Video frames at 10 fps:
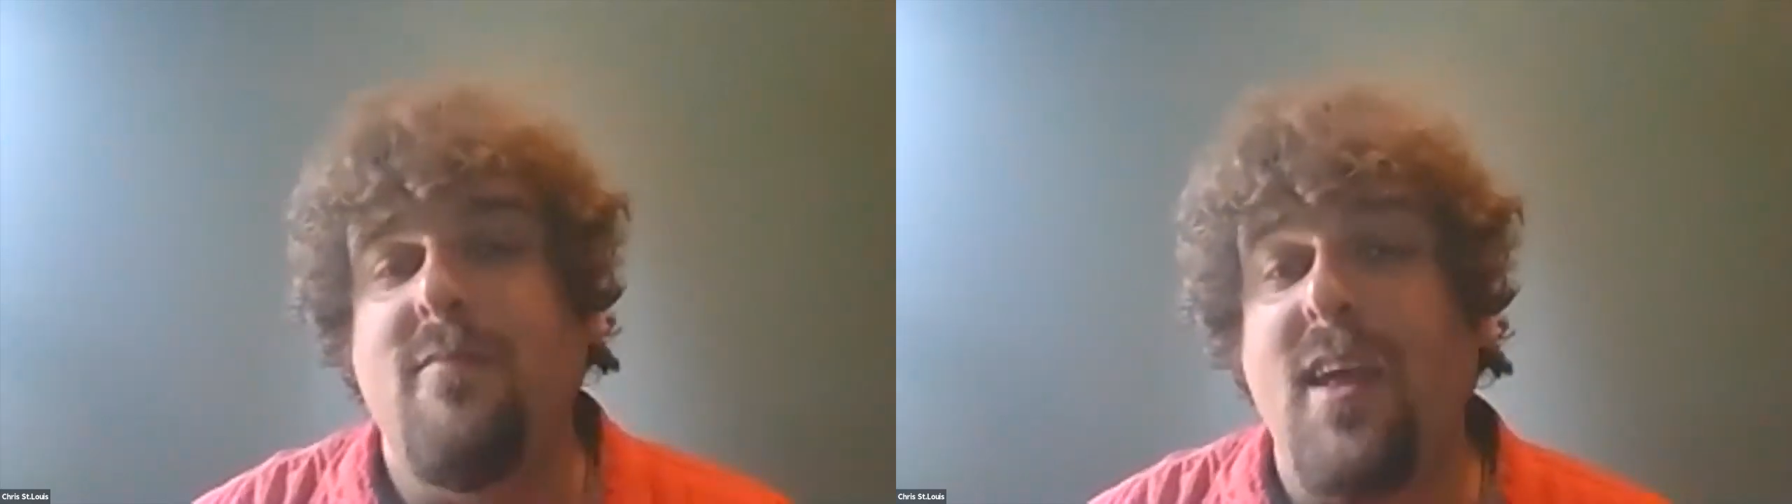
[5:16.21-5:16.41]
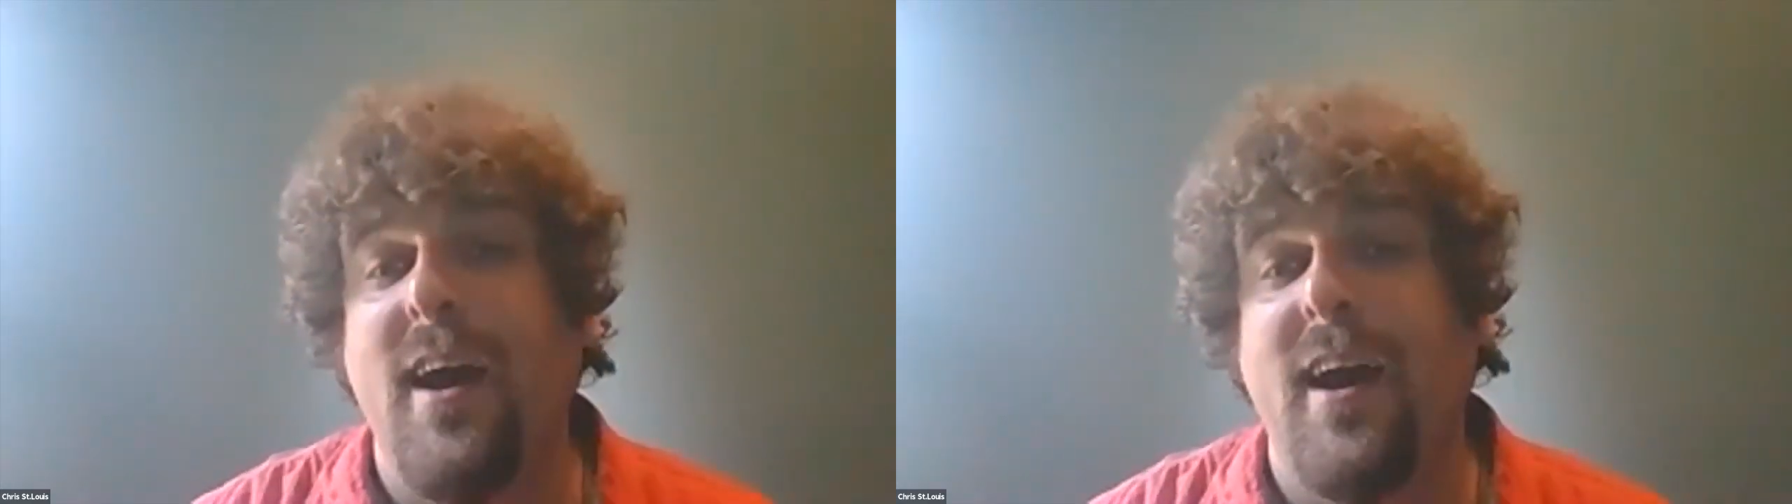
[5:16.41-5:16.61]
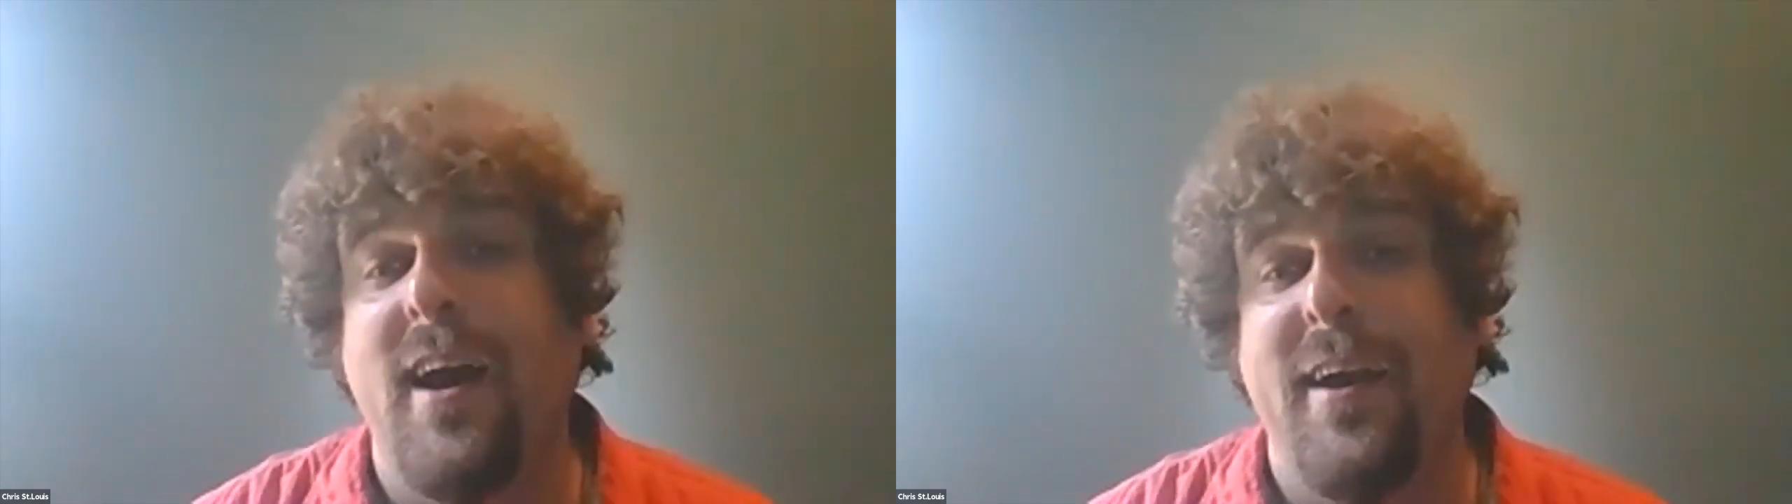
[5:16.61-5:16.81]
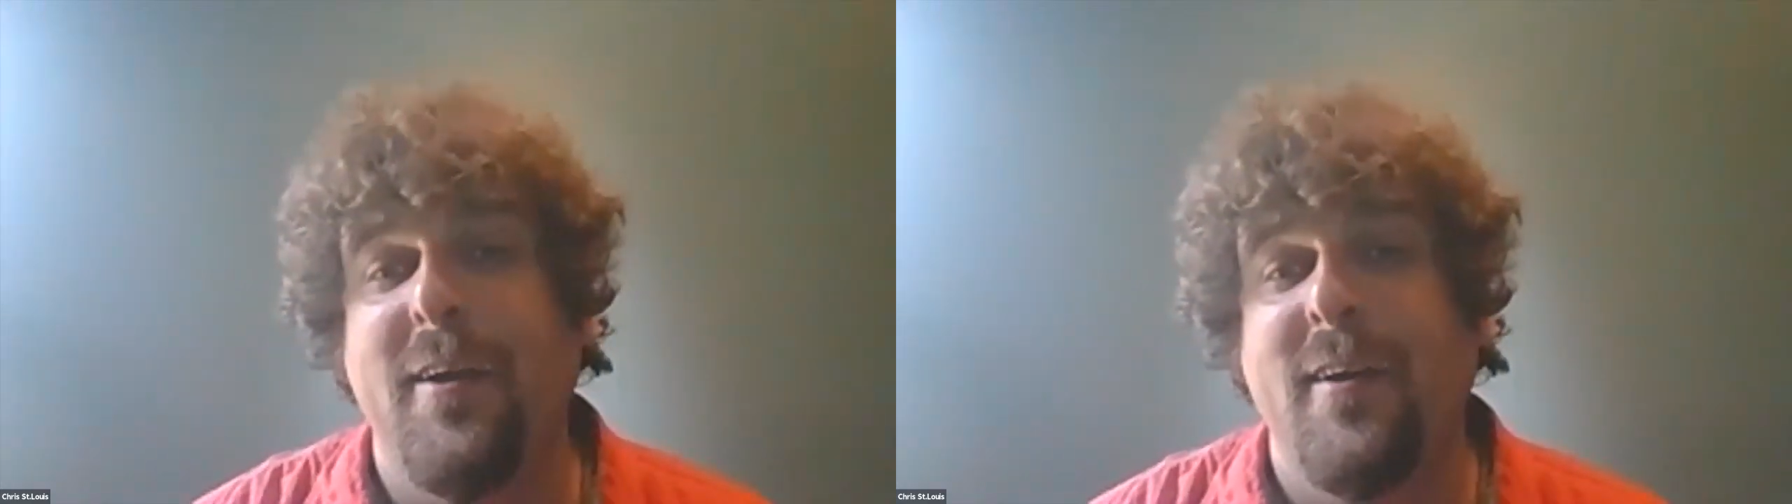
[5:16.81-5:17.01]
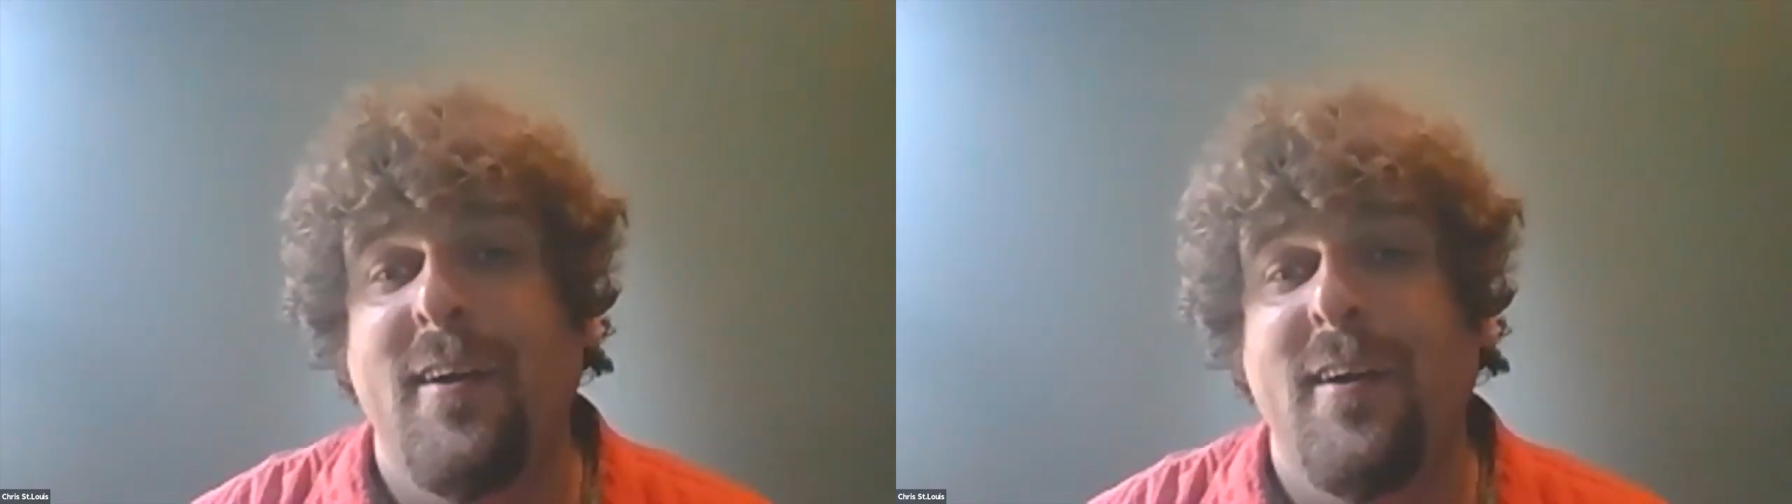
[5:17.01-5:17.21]

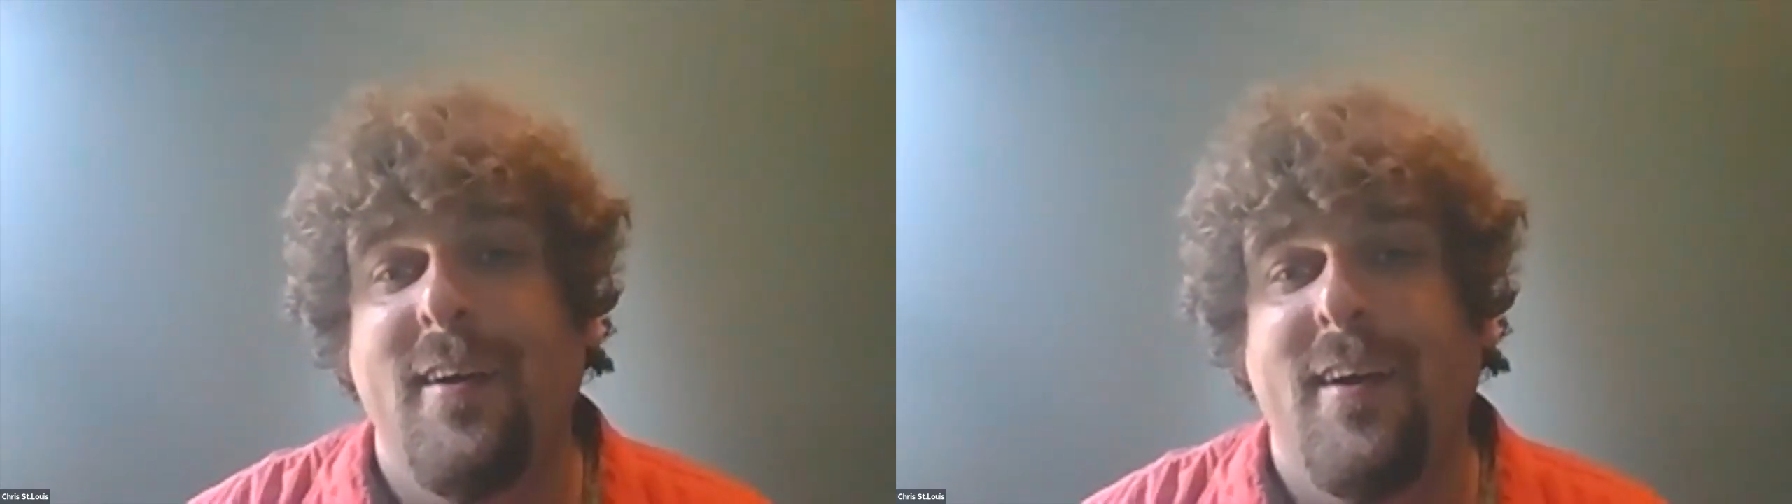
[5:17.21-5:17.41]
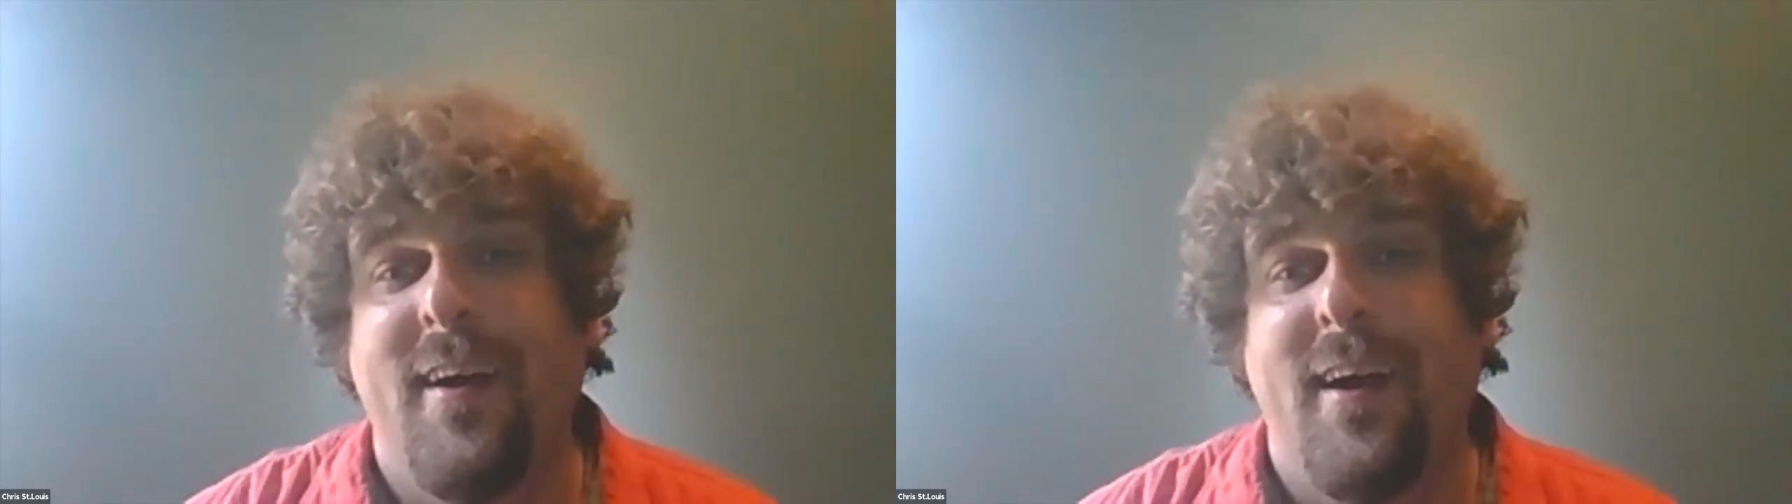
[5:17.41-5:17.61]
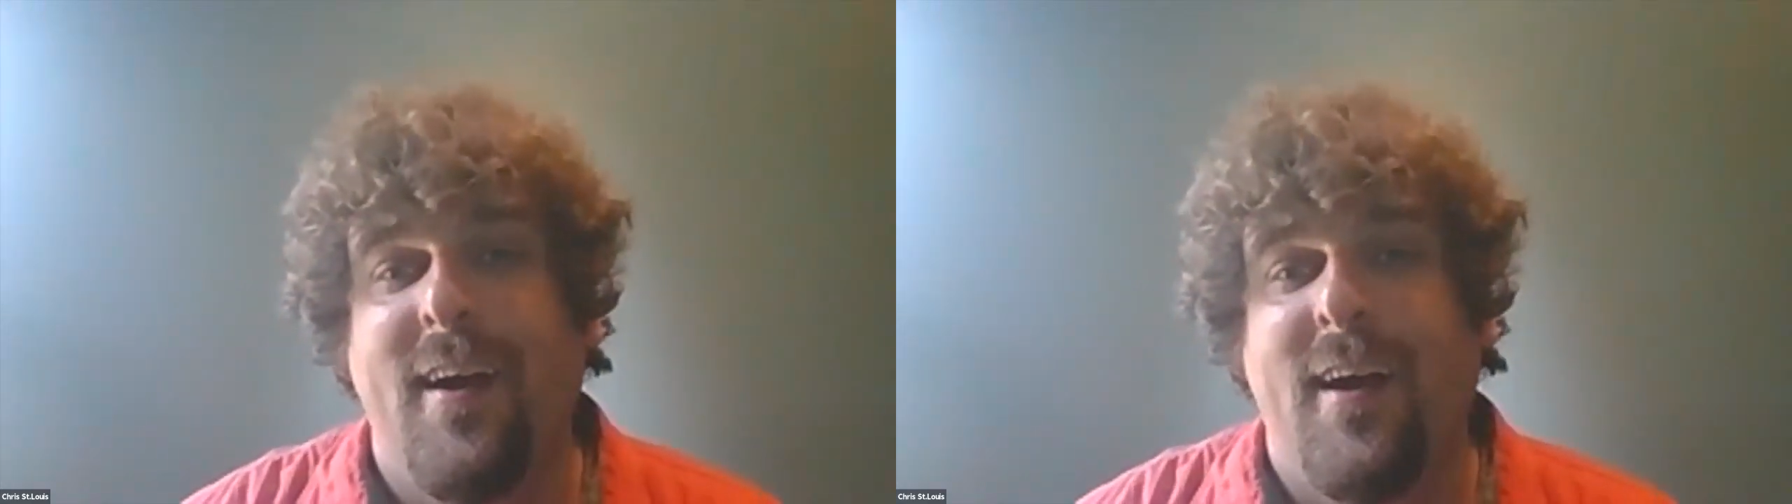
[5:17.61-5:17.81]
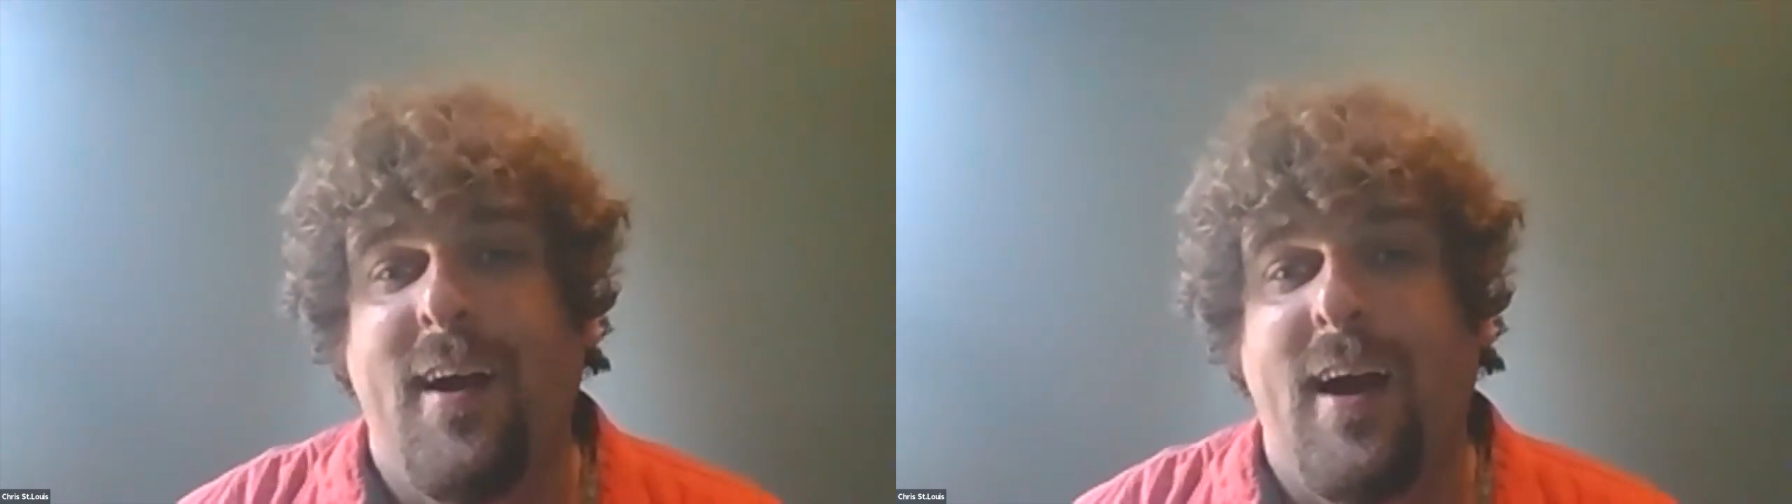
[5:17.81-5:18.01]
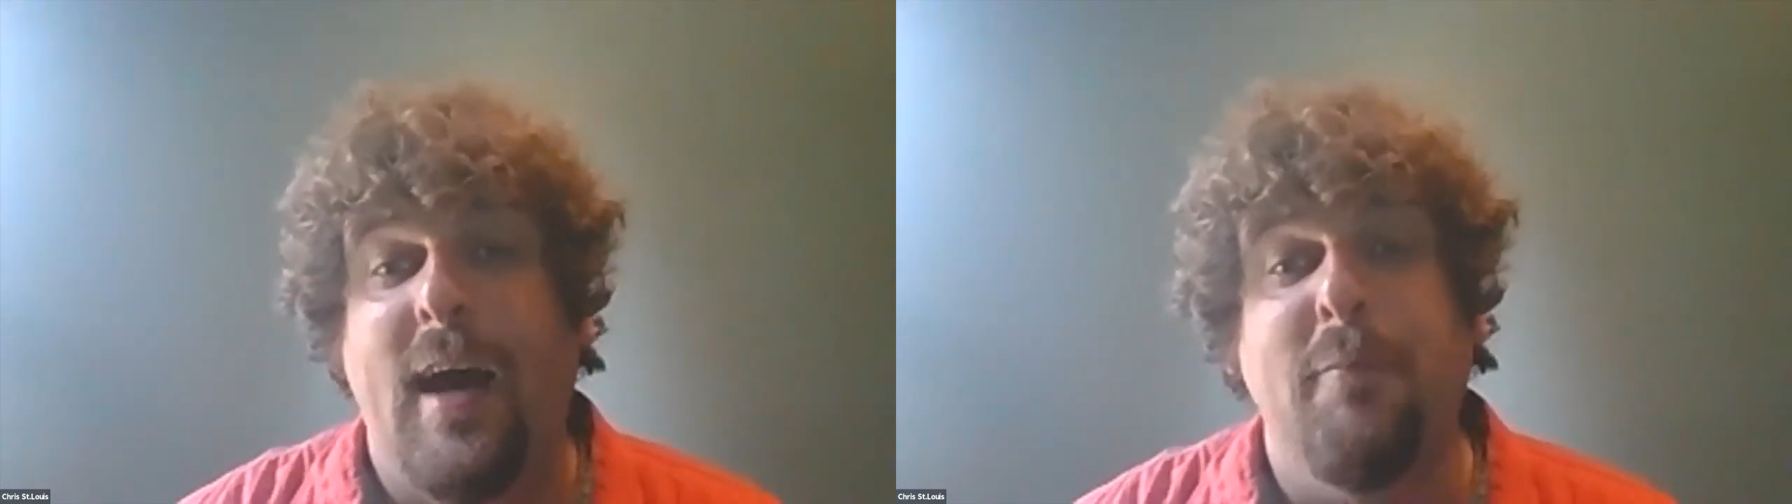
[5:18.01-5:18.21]
I'm
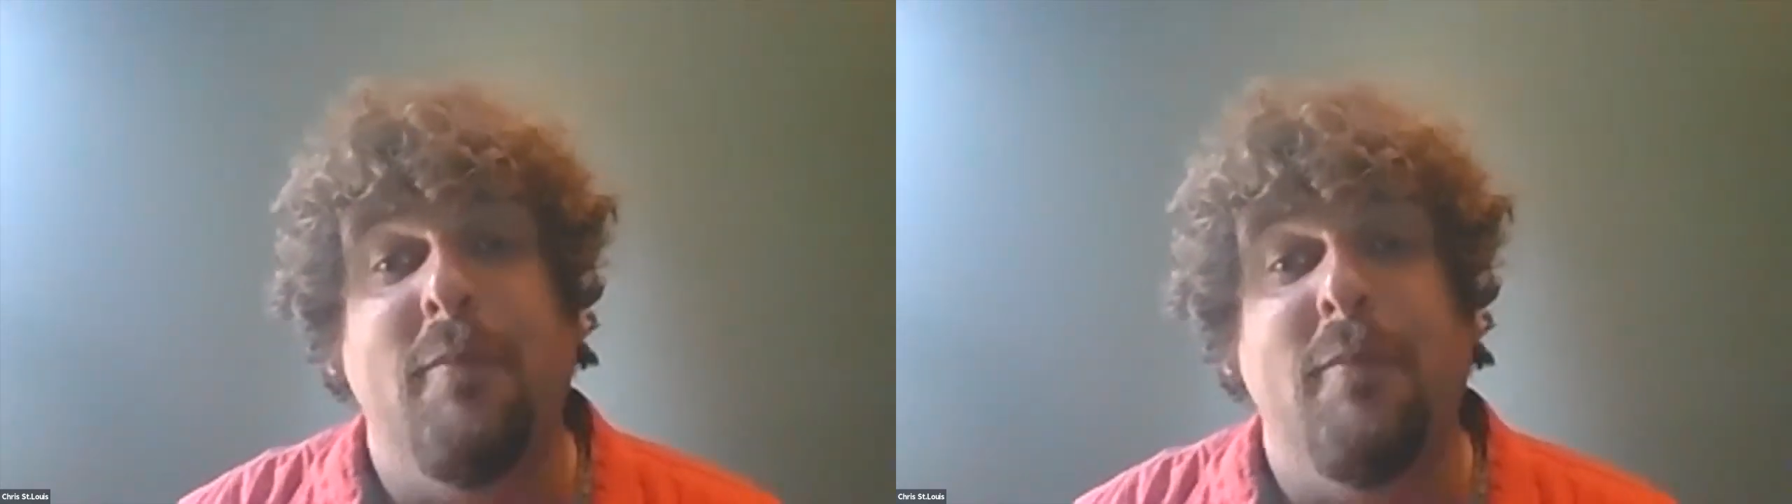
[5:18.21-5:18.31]
a